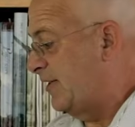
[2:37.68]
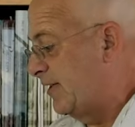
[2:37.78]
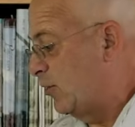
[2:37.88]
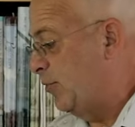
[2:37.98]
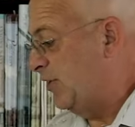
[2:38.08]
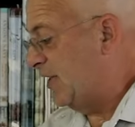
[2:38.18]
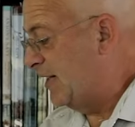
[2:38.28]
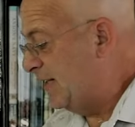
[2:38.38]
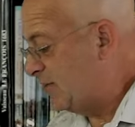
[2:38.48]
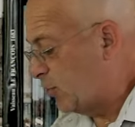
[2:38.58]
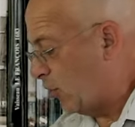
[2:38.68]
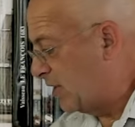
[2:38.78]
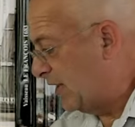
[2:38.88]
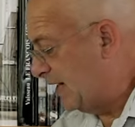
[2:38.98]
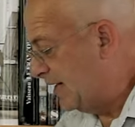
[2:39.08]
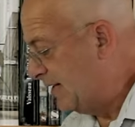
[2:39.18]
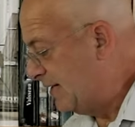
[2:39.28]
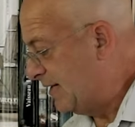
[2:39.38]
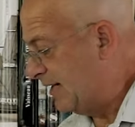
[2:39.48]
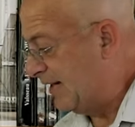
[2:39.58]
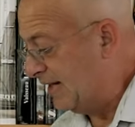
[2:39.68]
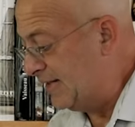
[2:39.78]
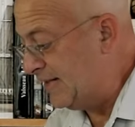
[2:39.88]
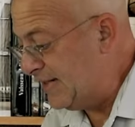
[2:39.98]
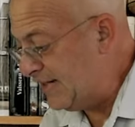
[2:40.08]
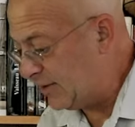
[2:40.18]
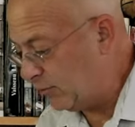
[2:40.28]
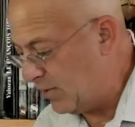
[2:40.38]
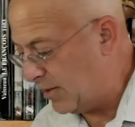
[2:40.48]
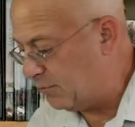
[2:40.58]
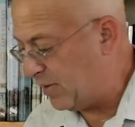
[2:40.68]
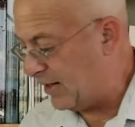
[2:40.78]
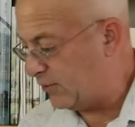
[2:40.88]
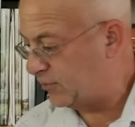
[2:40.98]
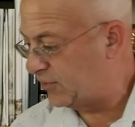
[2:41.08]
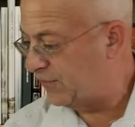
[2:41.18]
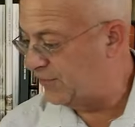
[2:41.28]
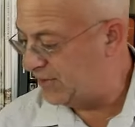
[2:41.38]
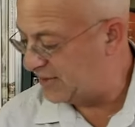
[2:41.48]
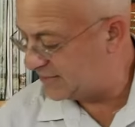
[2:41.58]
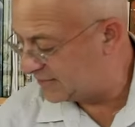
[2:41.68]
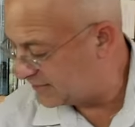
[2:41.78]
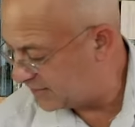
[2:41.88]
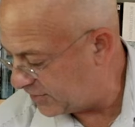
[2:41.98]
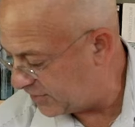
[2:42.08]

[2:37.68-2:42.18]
a little bit and let's talk a little about this